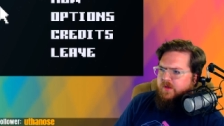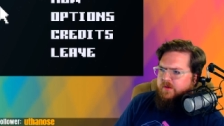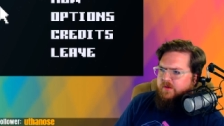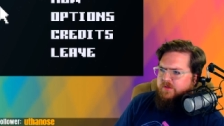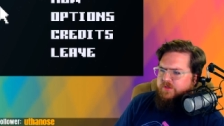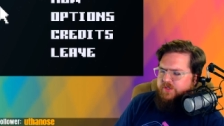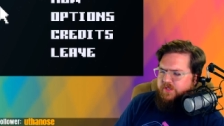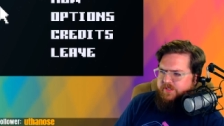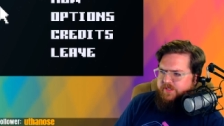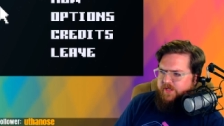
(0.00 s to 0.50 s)

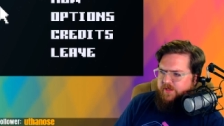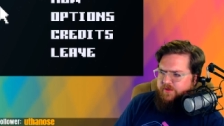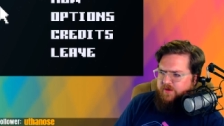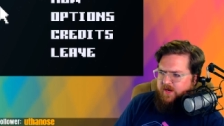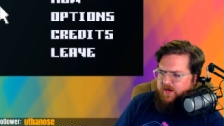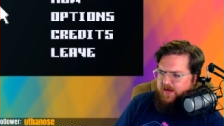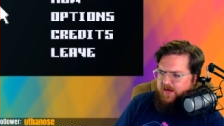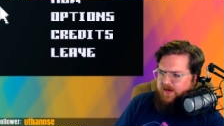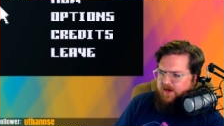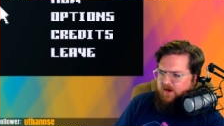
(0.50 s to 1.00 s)
just the other
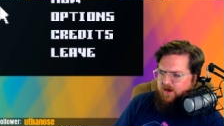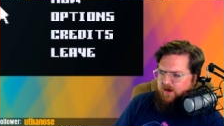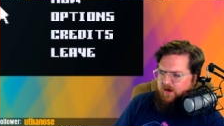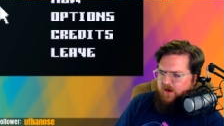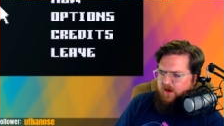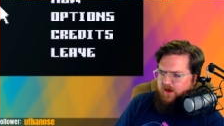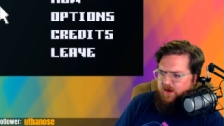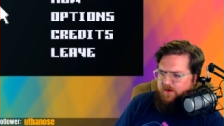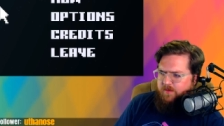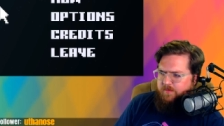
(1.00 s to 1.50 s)
day here
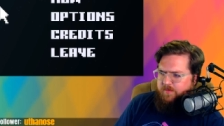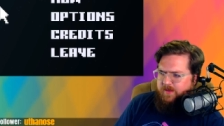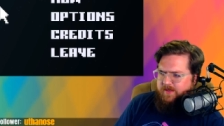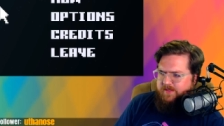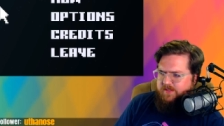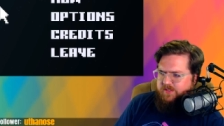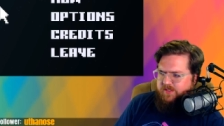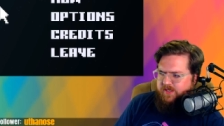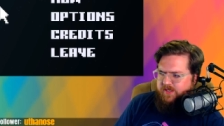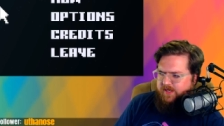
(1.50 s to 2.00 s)
on
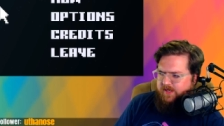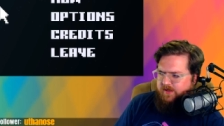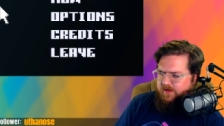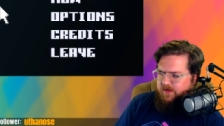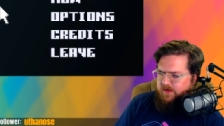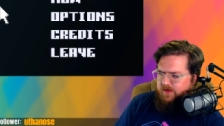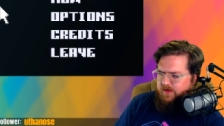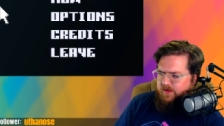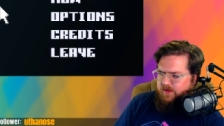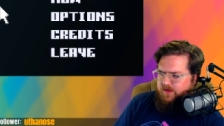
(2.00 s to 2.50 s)
PC.
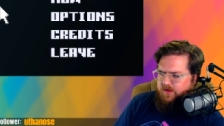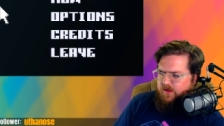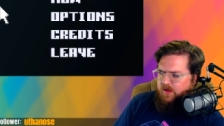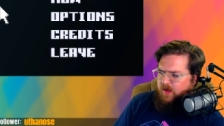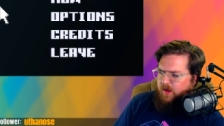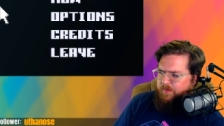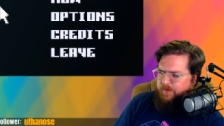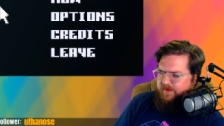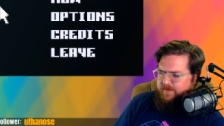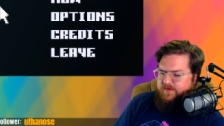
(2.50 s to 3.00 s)

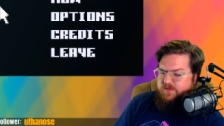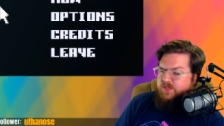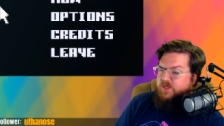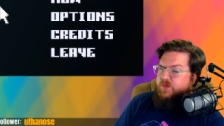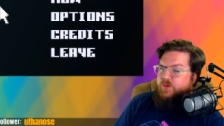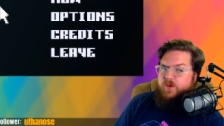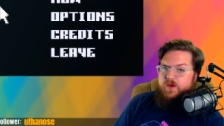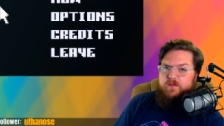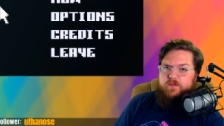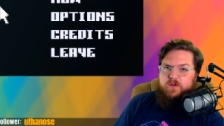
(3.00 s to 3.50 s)
I believe it's the
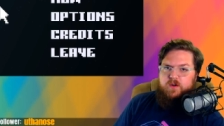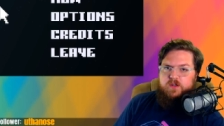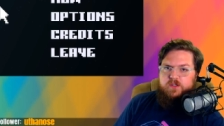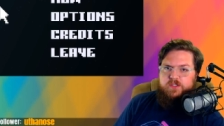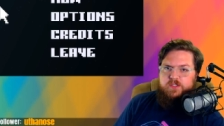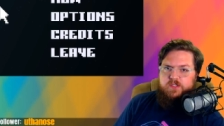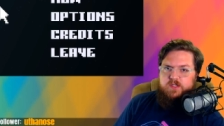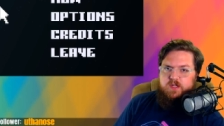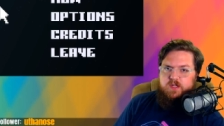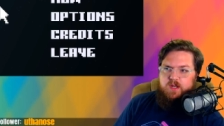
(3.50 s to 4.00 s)

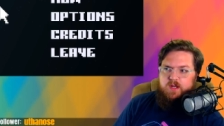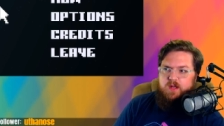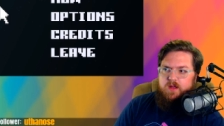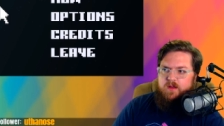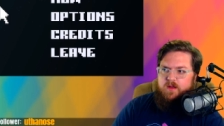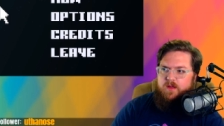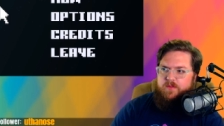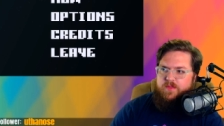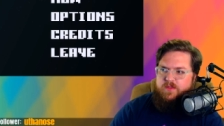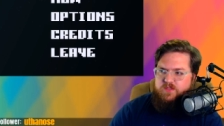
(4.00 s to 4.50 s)
21st.
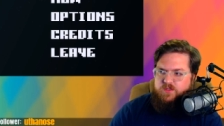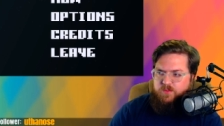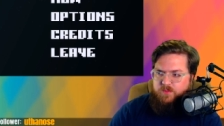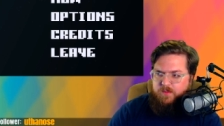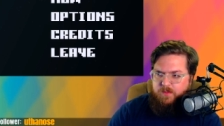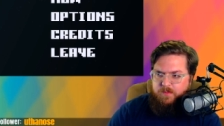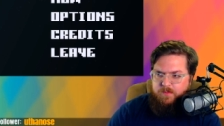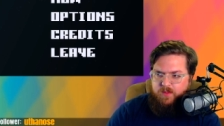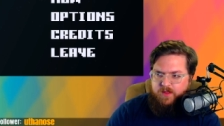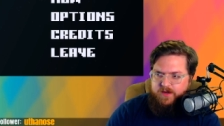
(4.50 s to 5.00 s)
Uh, this one
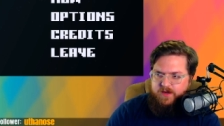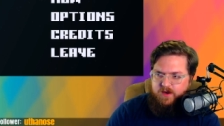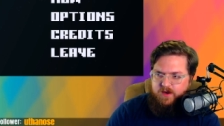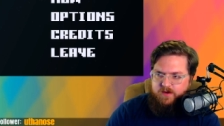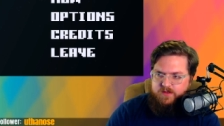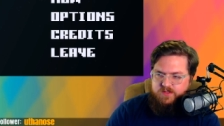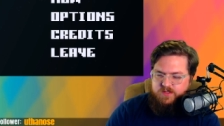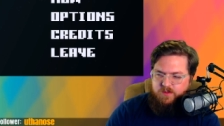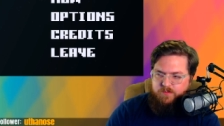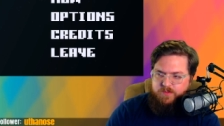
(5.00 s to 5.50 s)
we'll be playing on
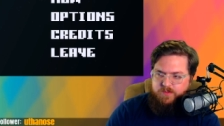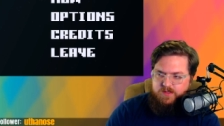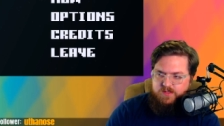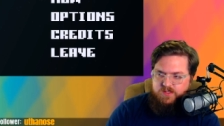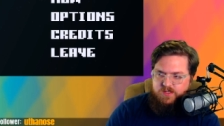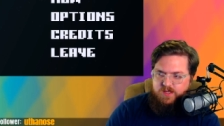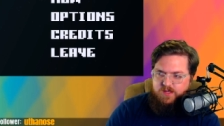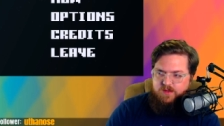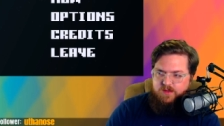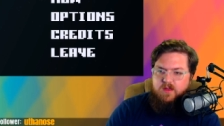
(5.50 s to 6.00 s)
is on
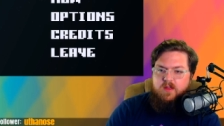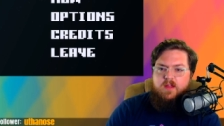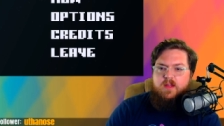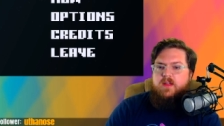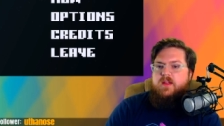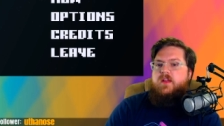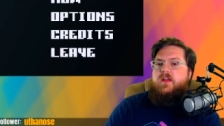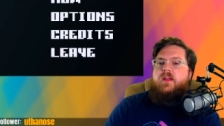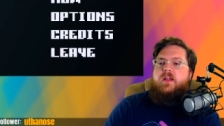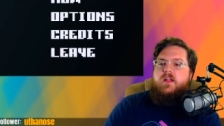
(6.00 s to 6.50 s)
PC.
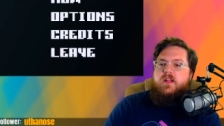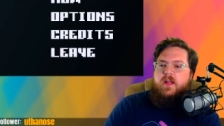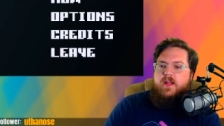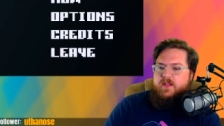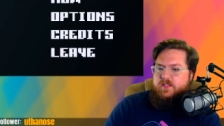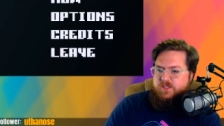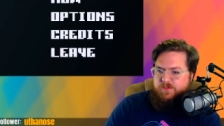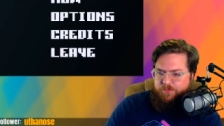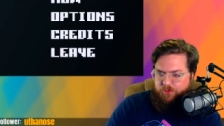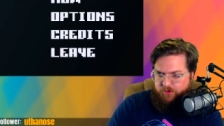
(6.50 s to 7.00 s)

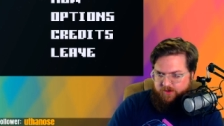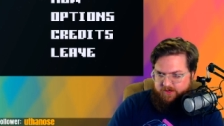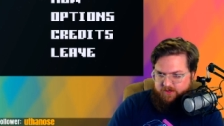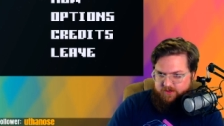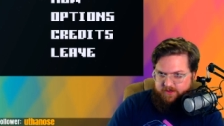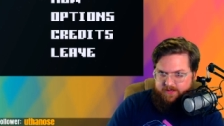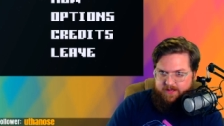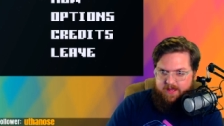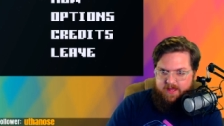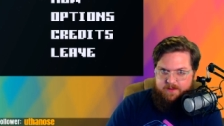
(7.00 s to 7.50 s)
It's a point and
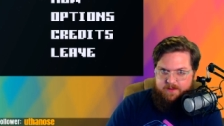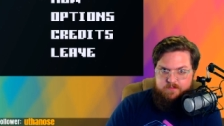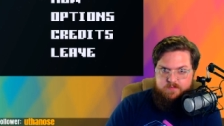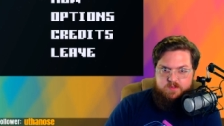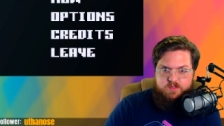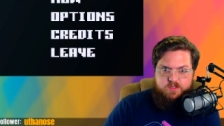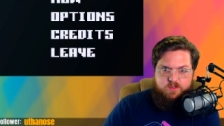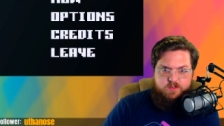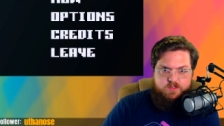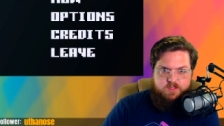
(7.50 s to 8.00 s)
click game,
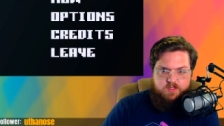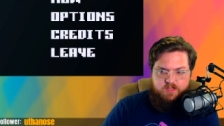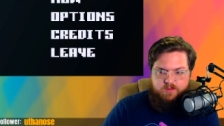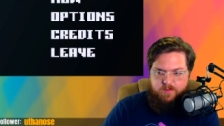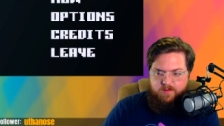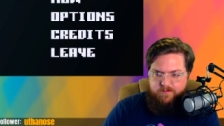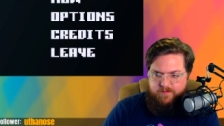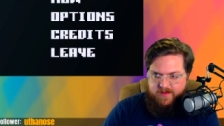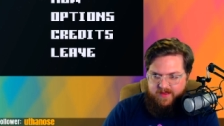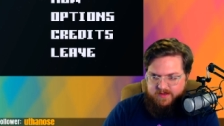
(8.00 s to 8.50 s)
so it's a little
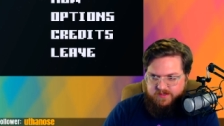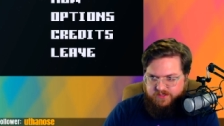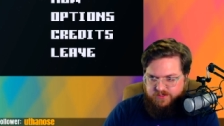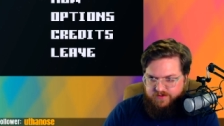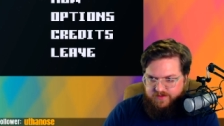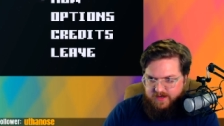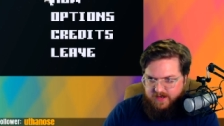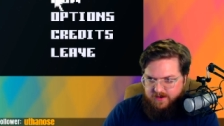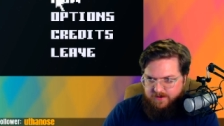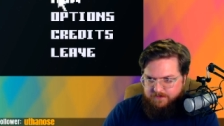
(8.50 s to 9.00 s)
bit faster
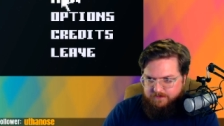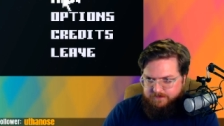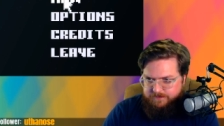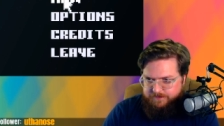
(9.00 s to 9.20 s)
there.